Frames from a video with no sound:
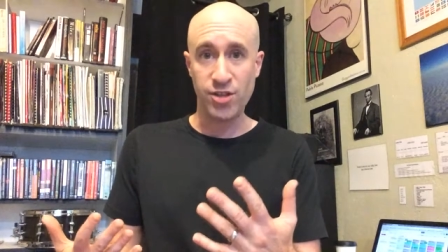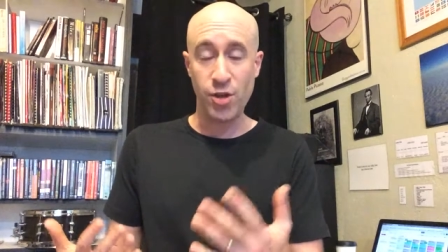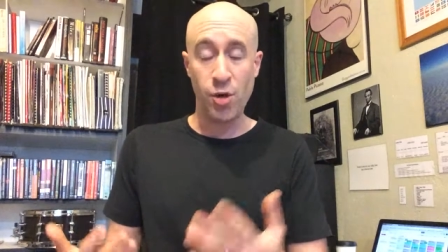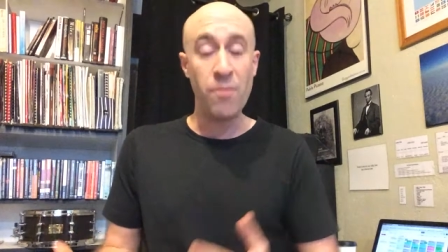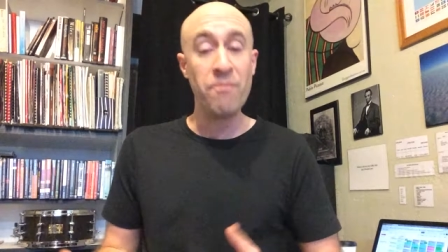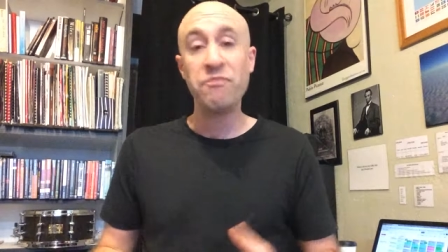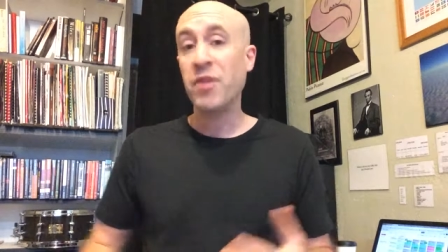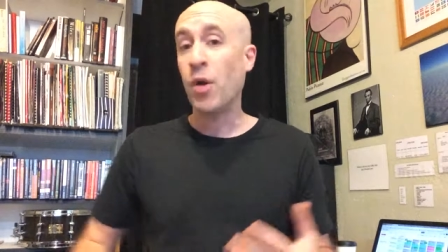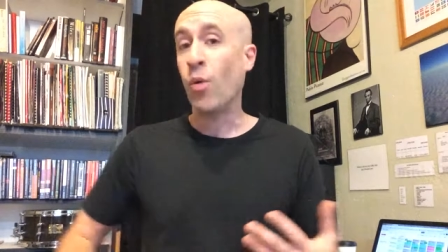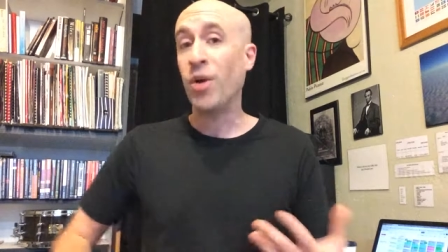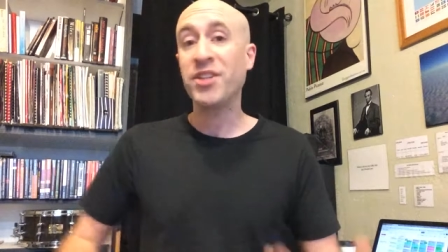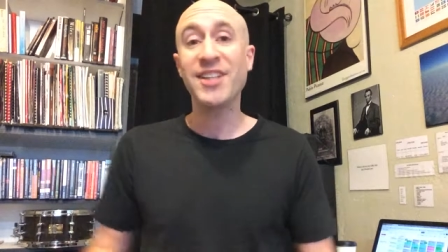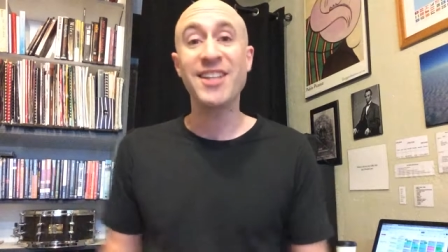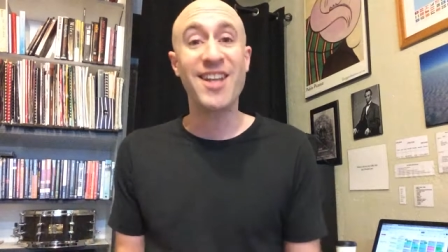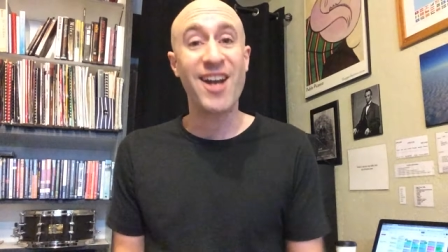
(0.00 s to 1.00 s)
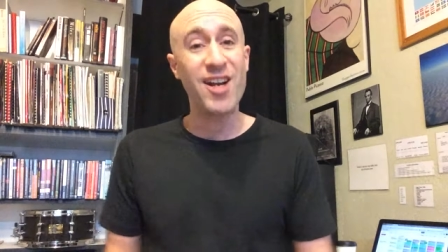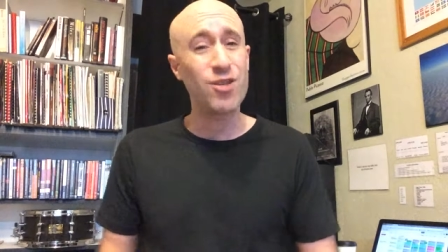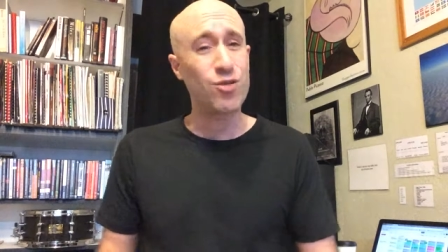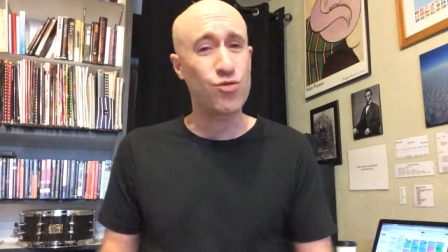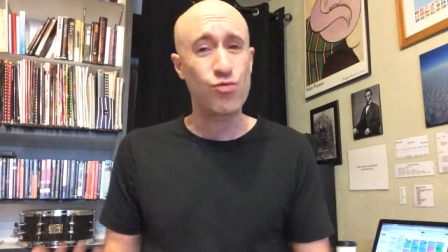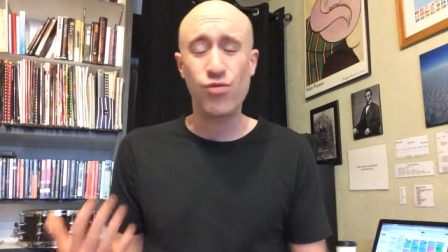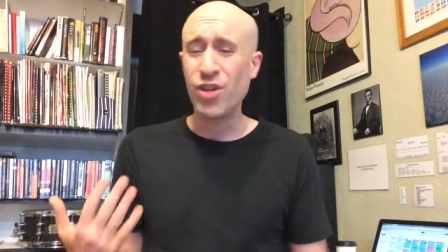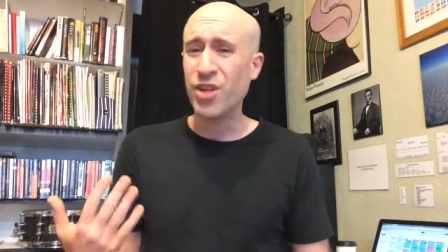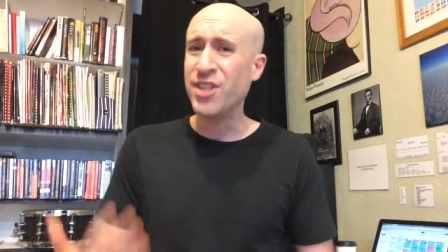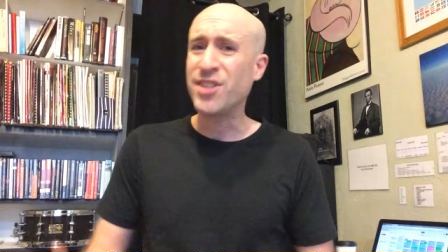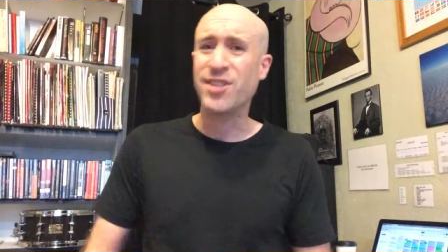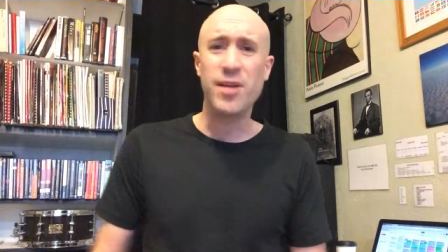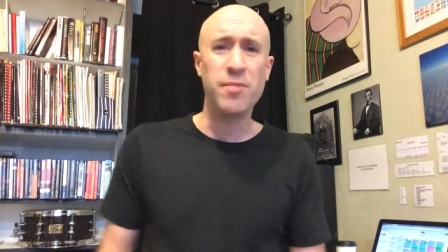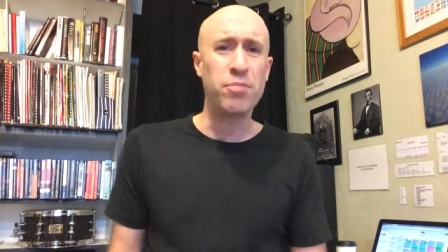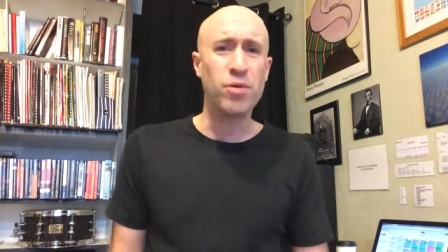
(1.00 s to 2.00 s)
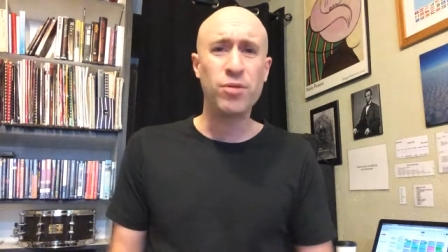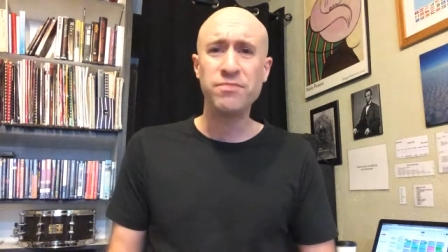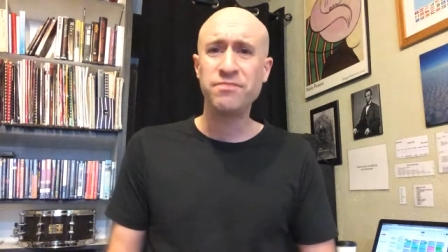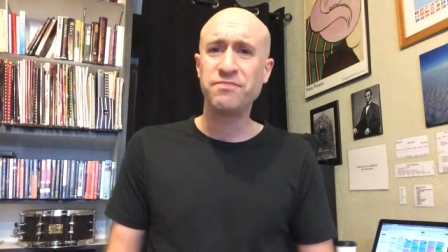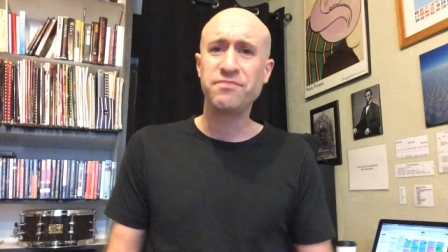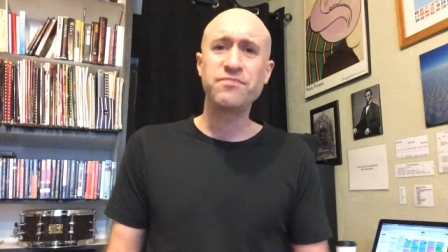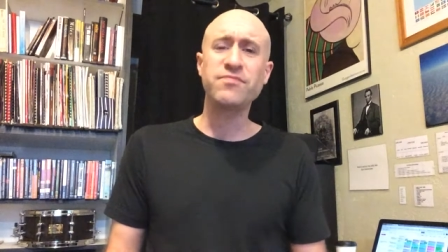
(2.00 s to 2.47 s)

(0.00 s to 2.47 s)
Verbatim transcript: So, one thing that I do, it's really simple